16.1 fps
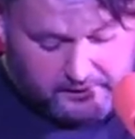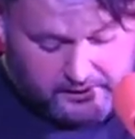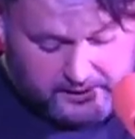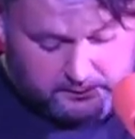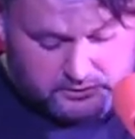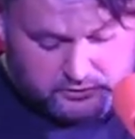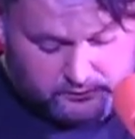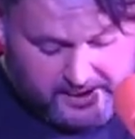
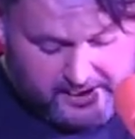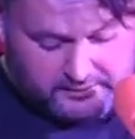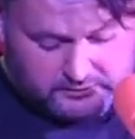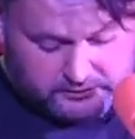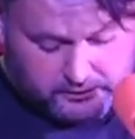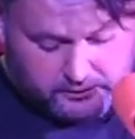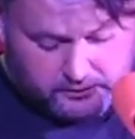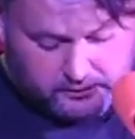He was
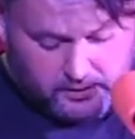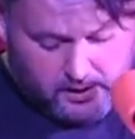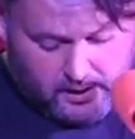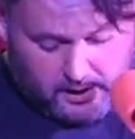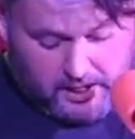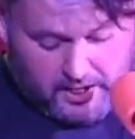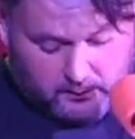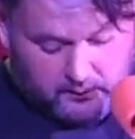right
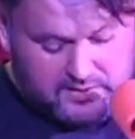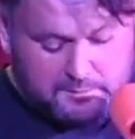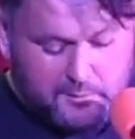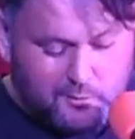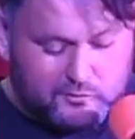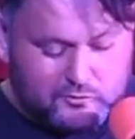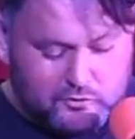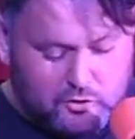too, and we
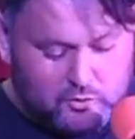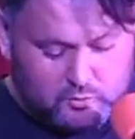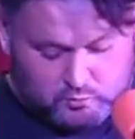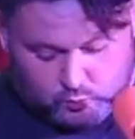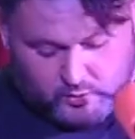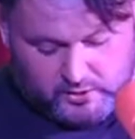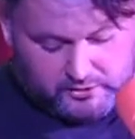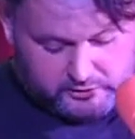both
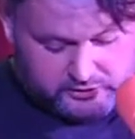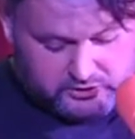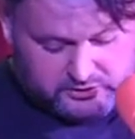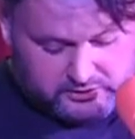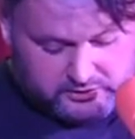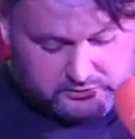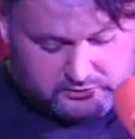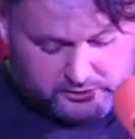knew we could
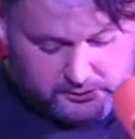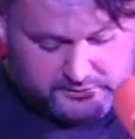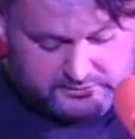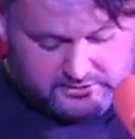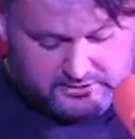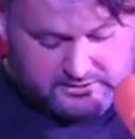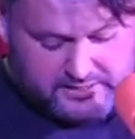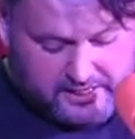still do
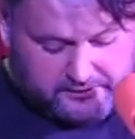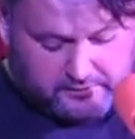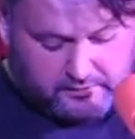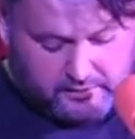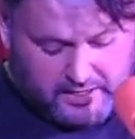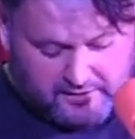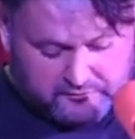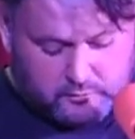it together
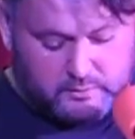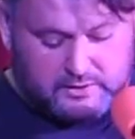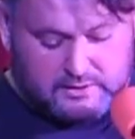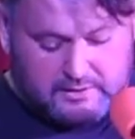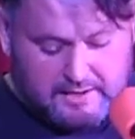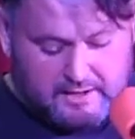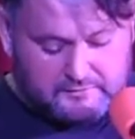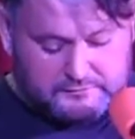after we
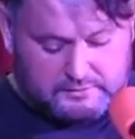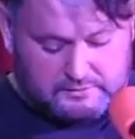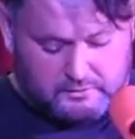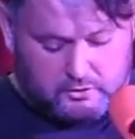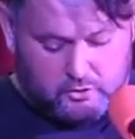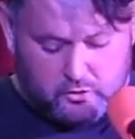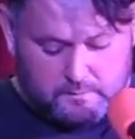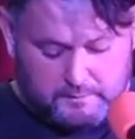laughed in
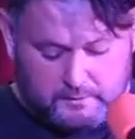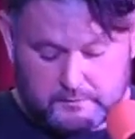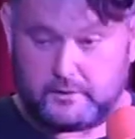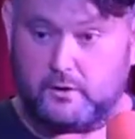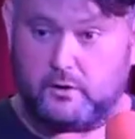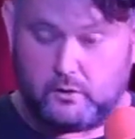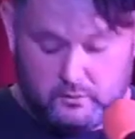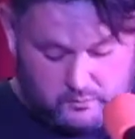the Uber
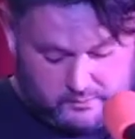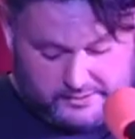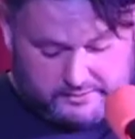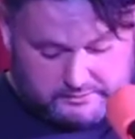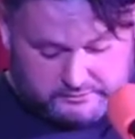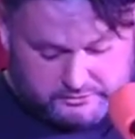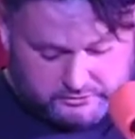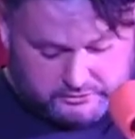the whole
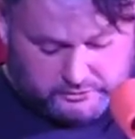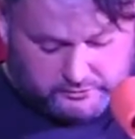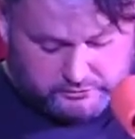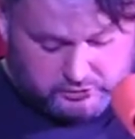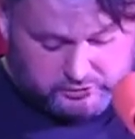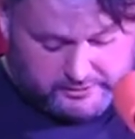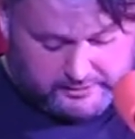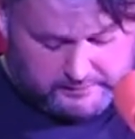way to
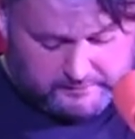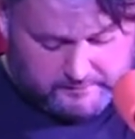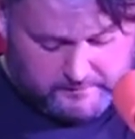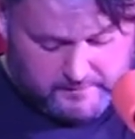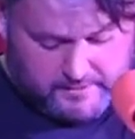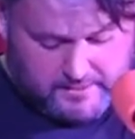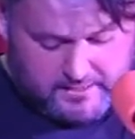Sunshine.